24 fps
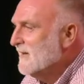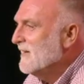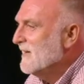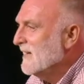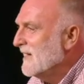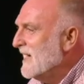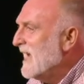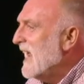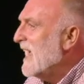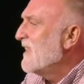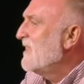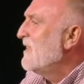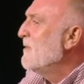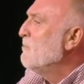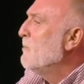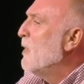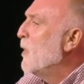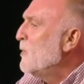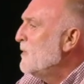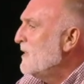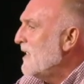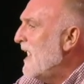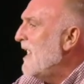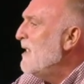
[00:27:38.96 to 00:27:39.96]
It's like the
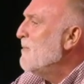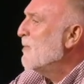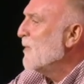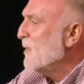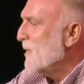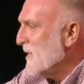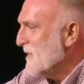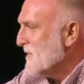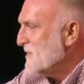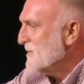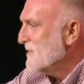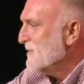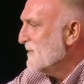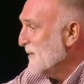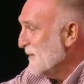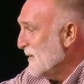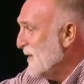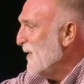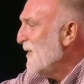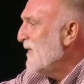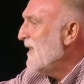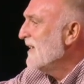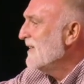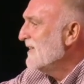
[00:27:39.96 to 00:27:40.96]
Mount Everest. You
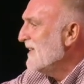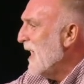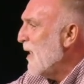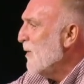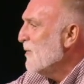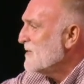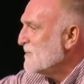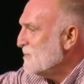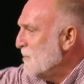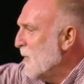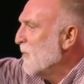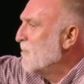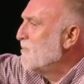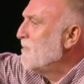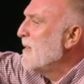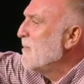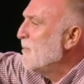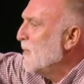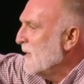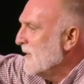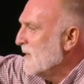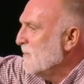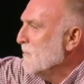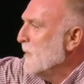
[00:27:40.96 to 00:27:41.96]
know that now it's more
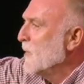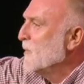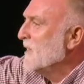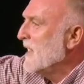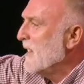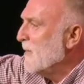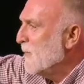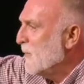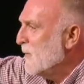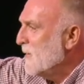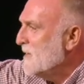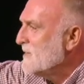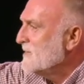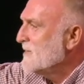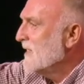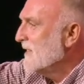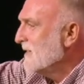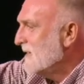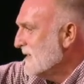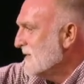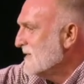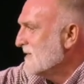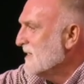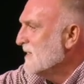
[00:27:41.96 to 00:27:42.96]
people in Mount Everest than
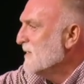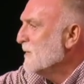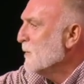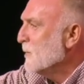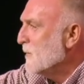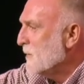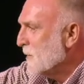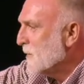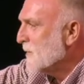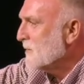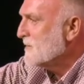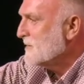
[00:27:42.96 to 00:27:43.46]
is in New York